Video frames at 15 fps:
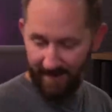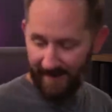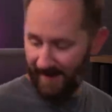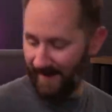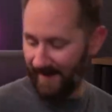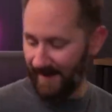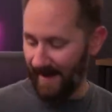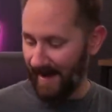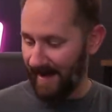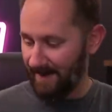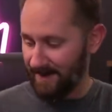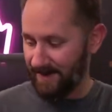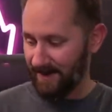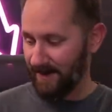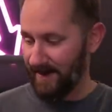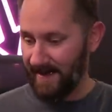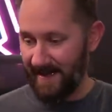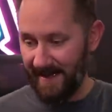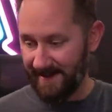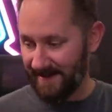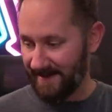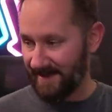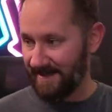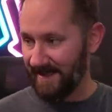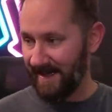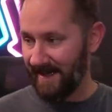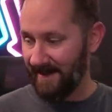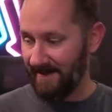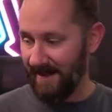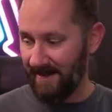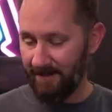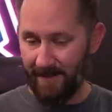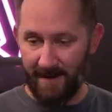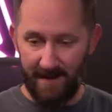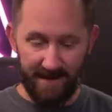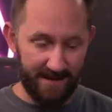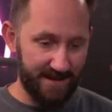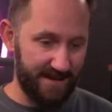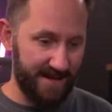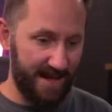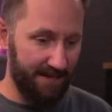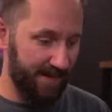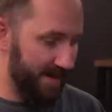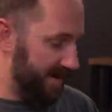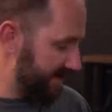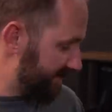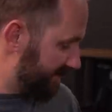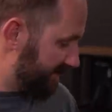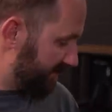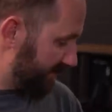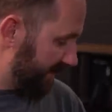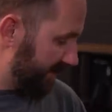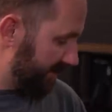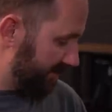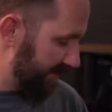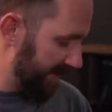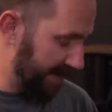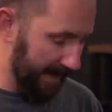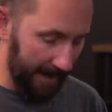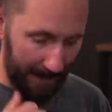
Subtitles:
I absolutely can't stand that box. That box triggered me.